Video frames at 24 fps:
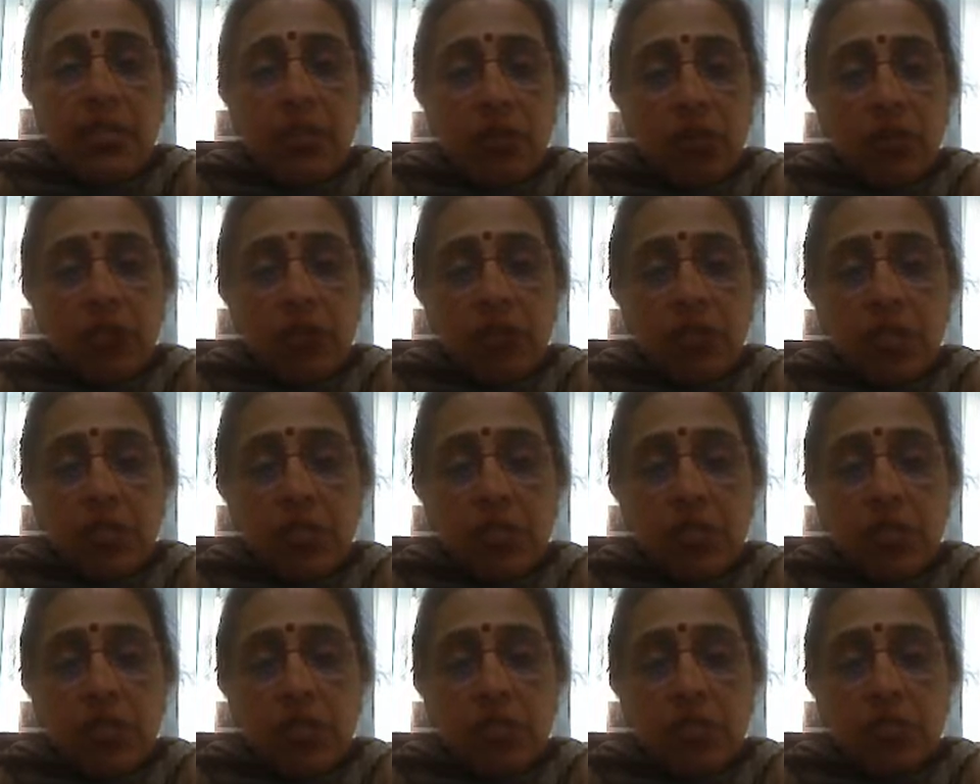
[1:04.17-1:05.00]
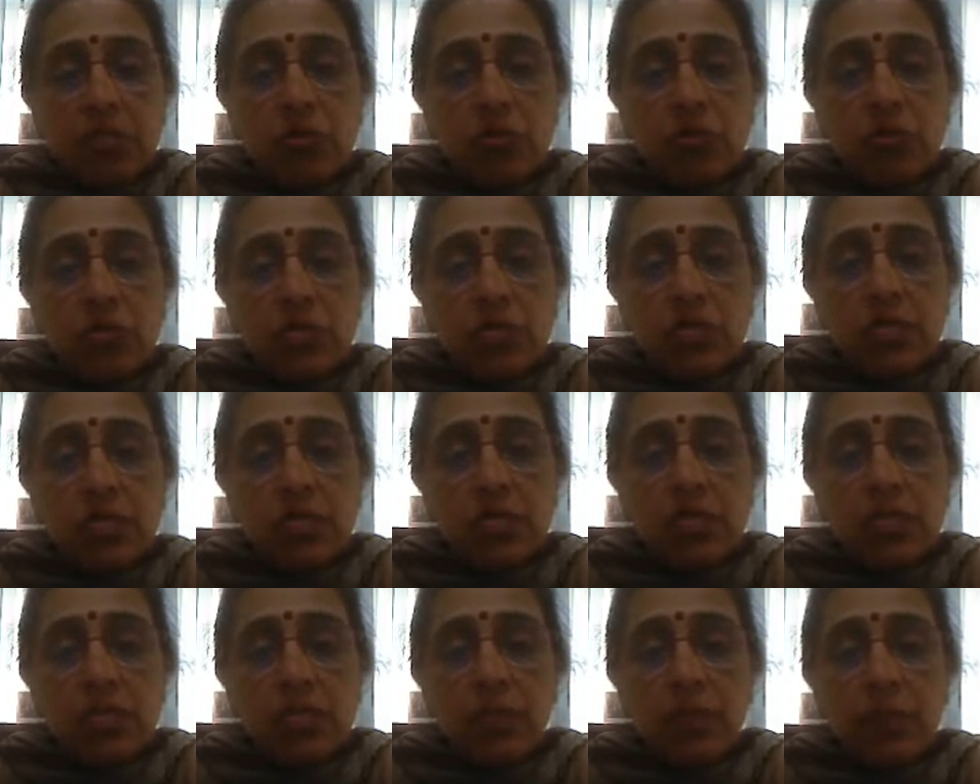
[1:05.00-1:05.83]
of these
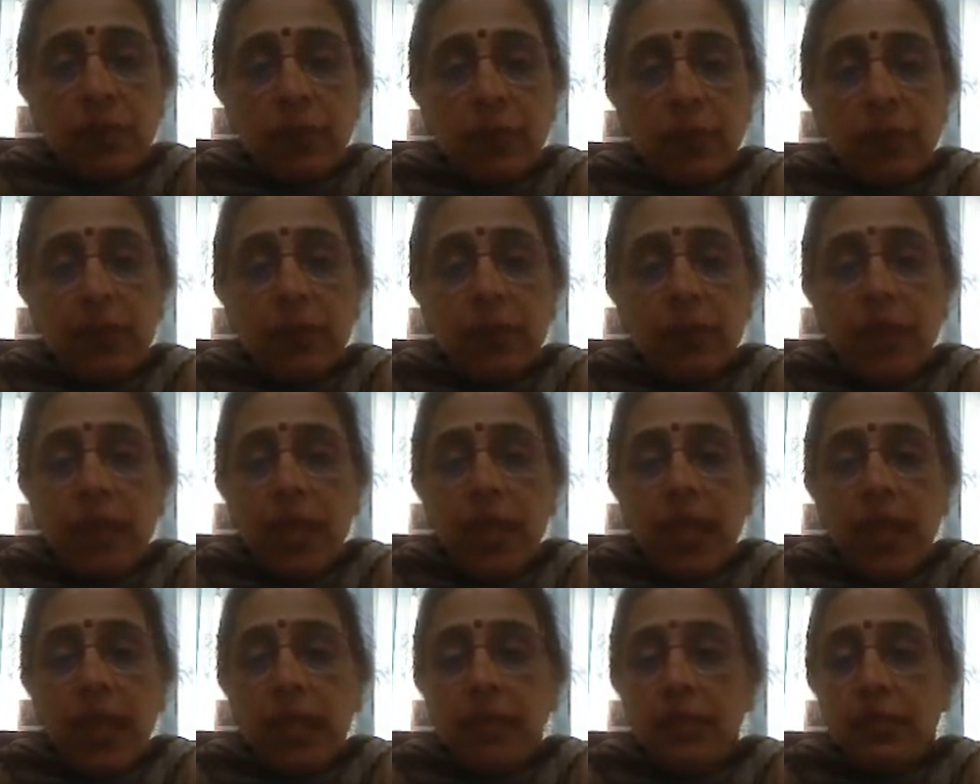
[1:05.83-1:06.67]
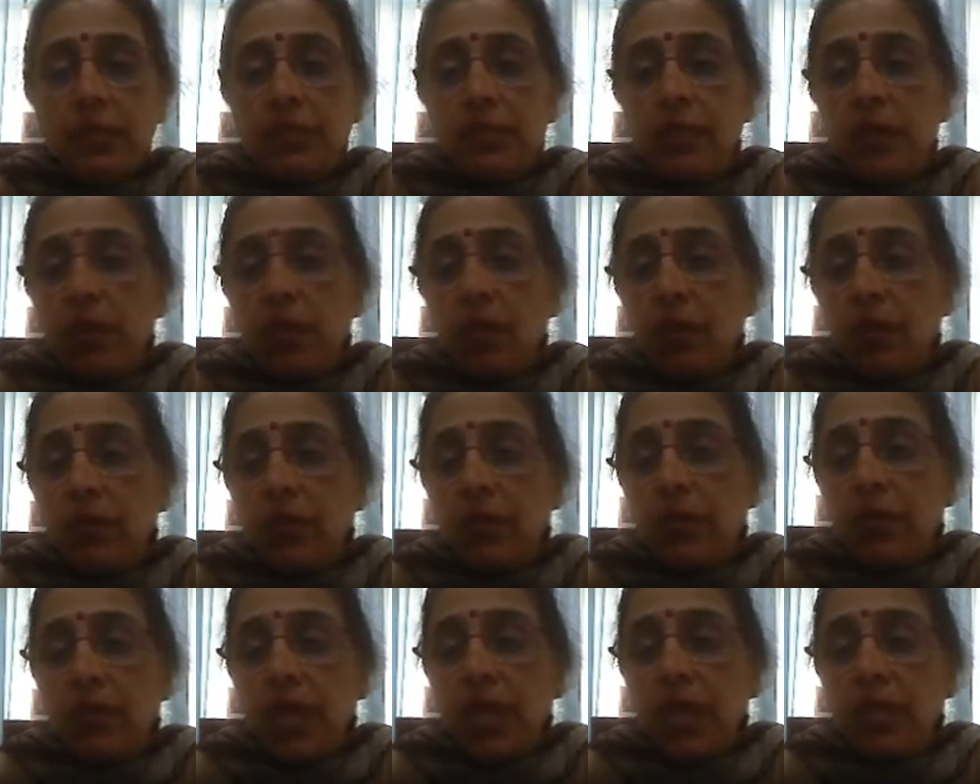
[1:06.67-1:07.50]
resources, and on the
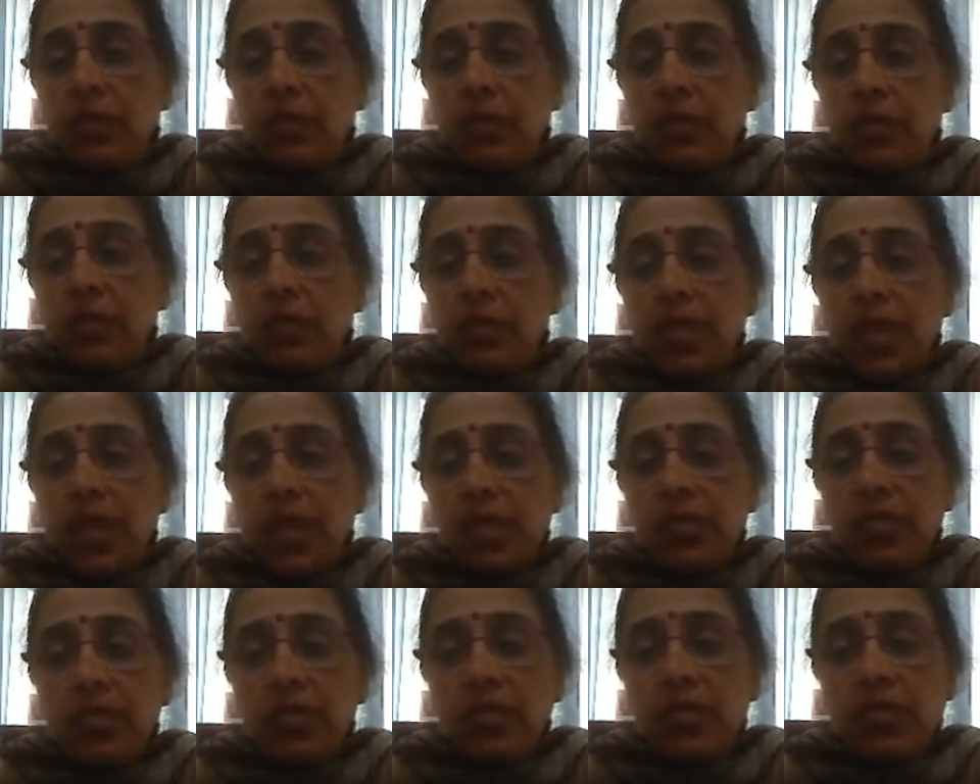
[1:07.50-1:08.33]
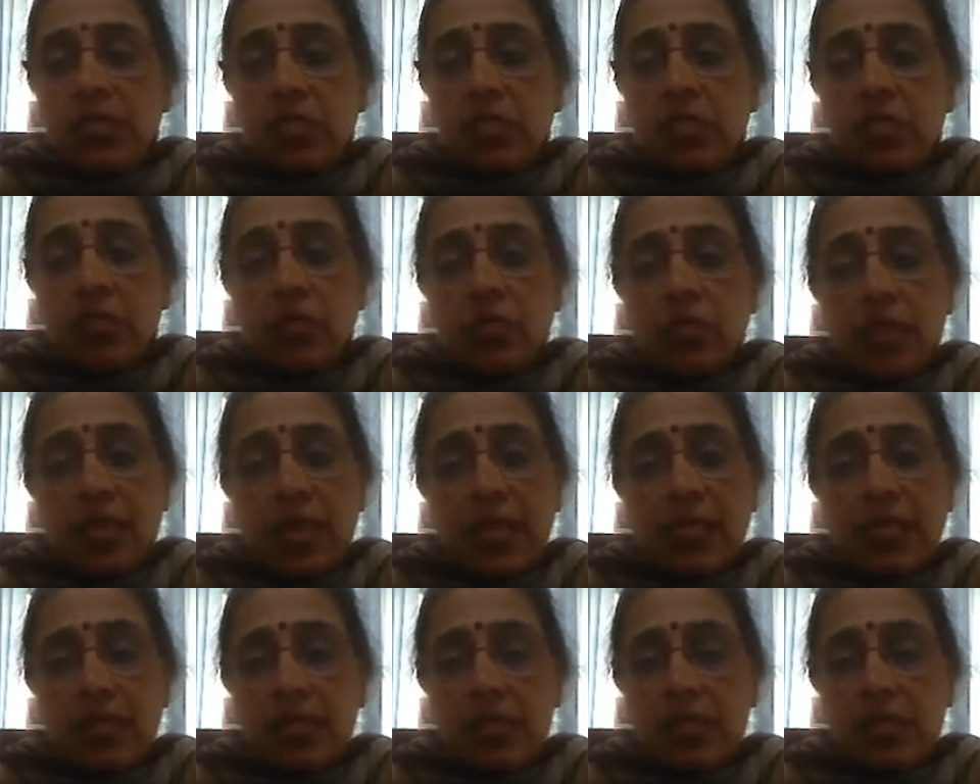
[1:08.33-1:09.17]
right-hand side is the
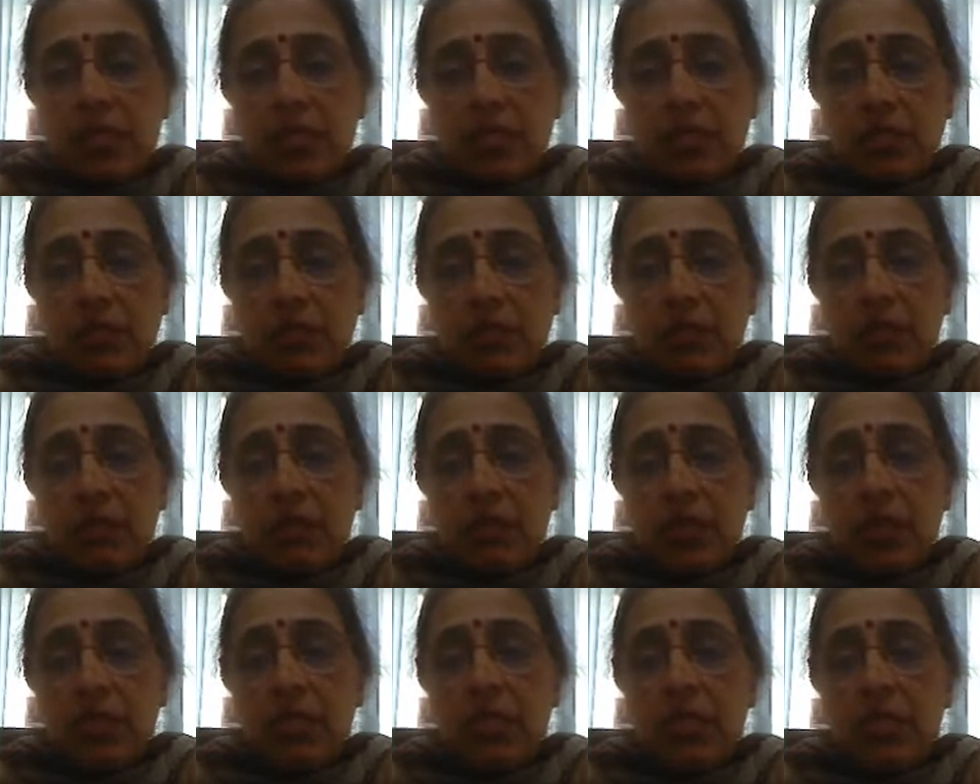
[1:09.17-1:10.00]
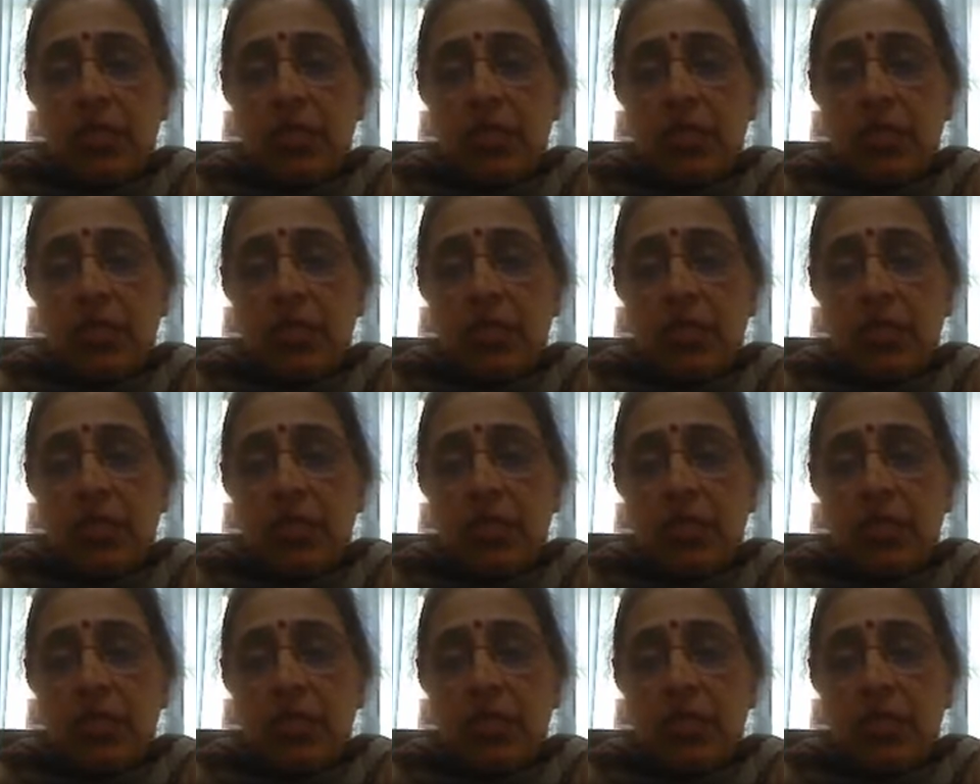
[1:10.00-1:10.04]
utilization, right?